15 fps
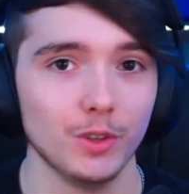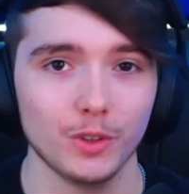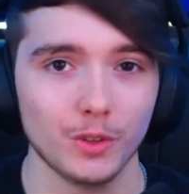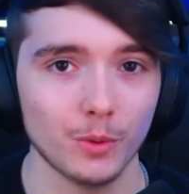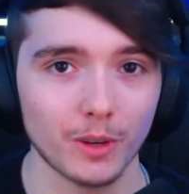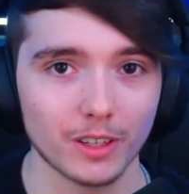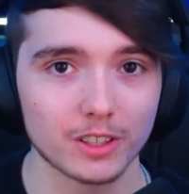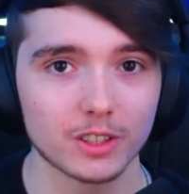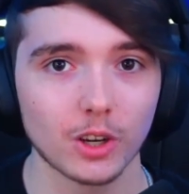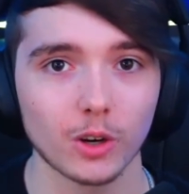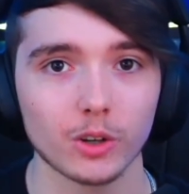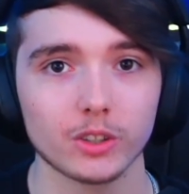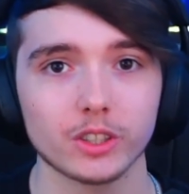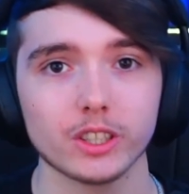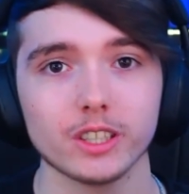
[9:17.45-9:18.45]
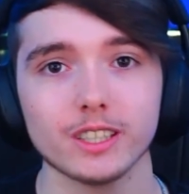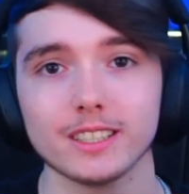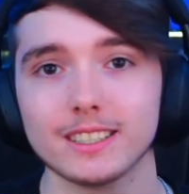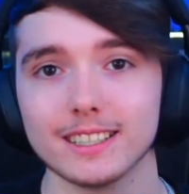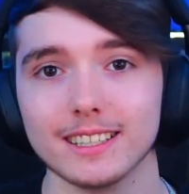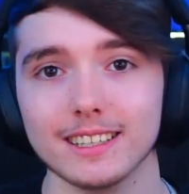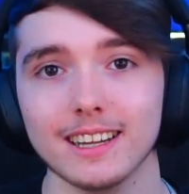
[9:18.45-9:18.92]
doing
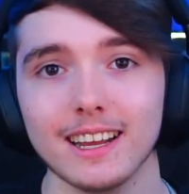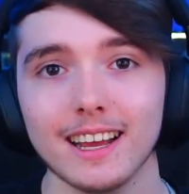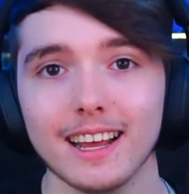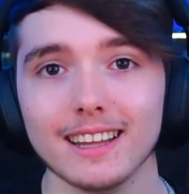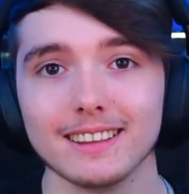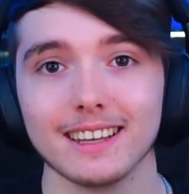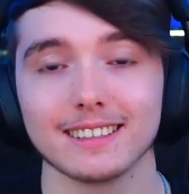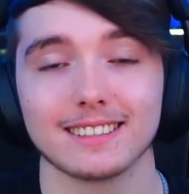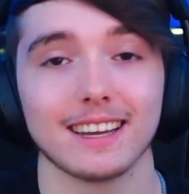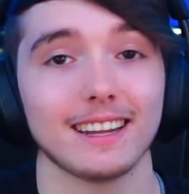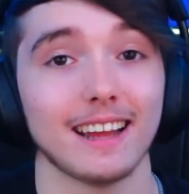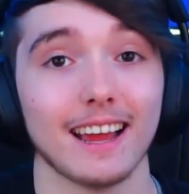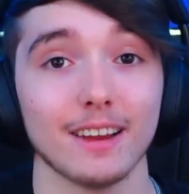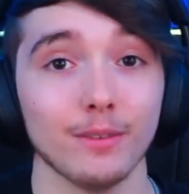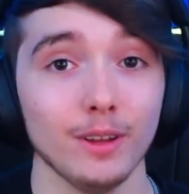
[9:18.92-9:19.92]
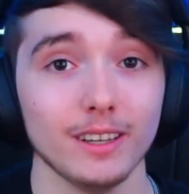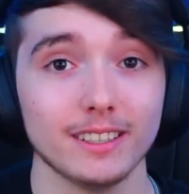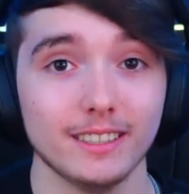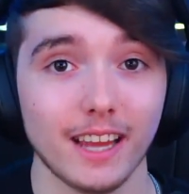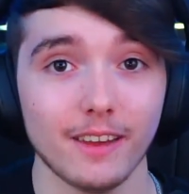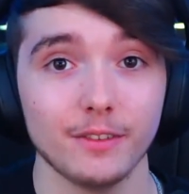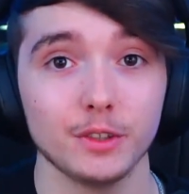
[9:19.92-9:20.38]
searches and things like that. It really
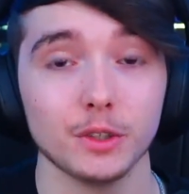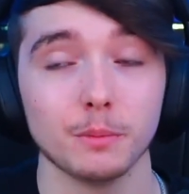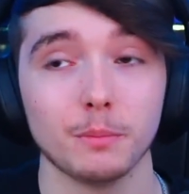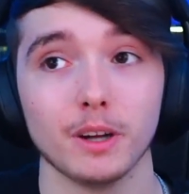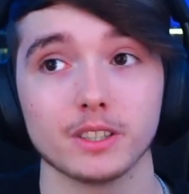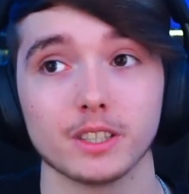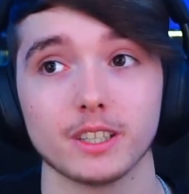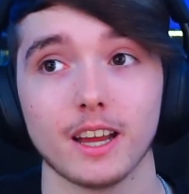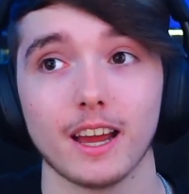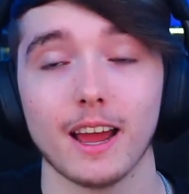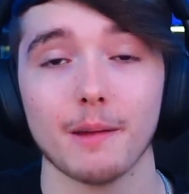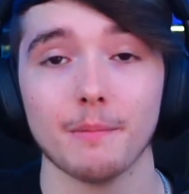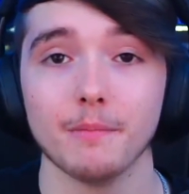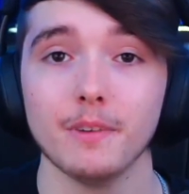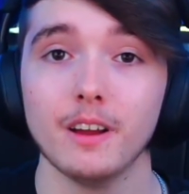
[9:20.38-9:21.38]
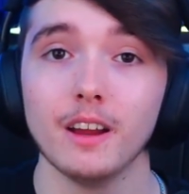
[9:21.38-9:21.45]
saves you a bunch of time.